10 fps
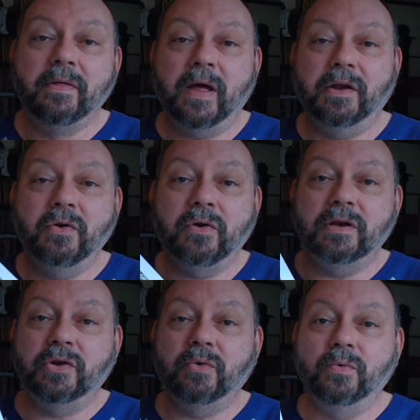then you
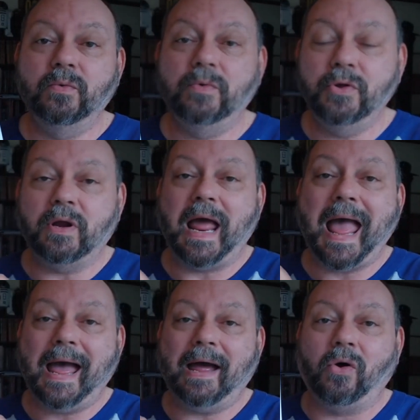can
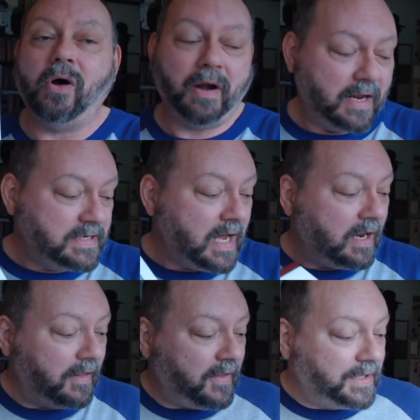add on a
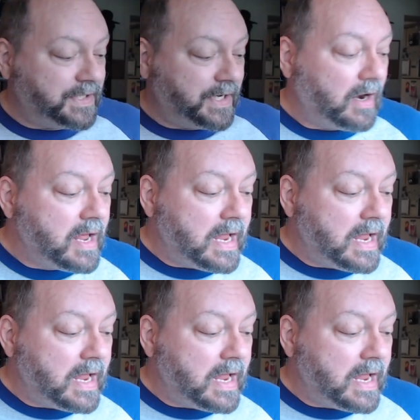ton of things here.